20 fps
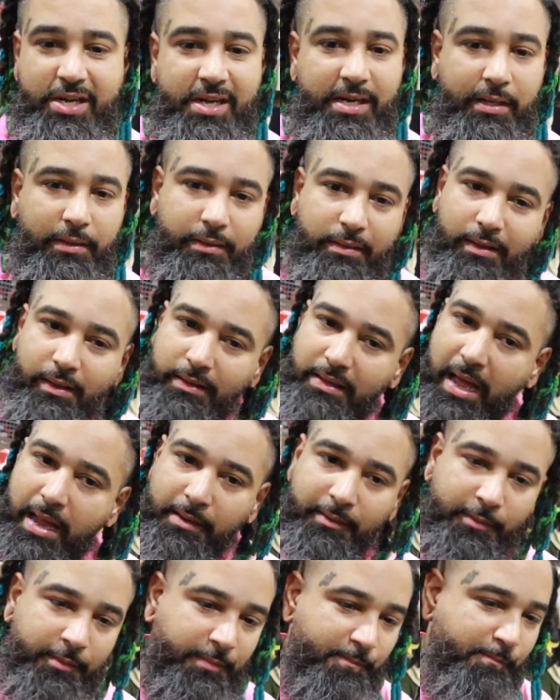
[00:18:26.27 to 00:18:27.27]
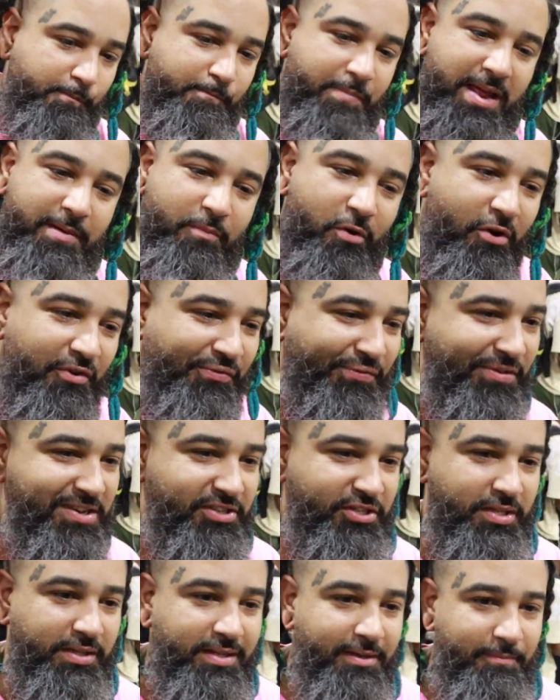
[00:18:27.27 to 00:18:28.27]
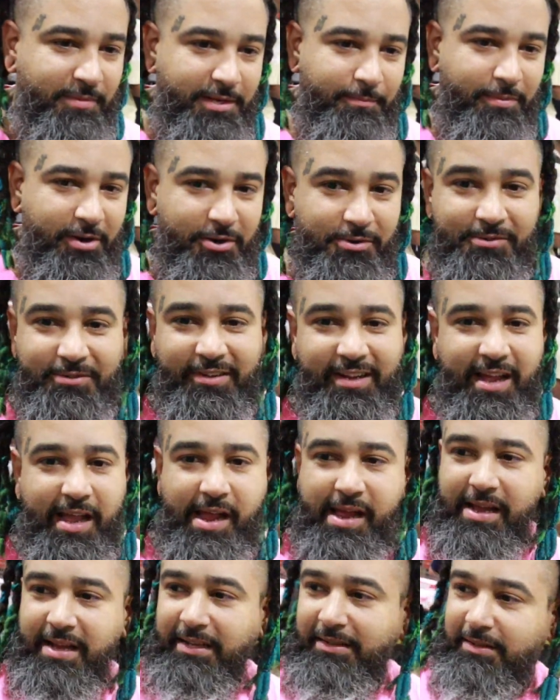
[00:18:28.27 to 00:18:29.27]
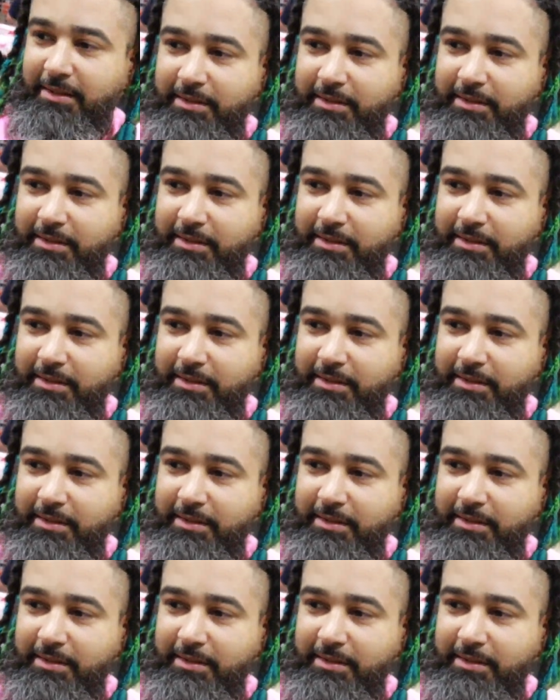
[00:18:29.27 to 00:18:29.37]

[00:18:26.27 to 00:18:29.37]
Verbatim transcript: uh, like be more efficient than me, bro, and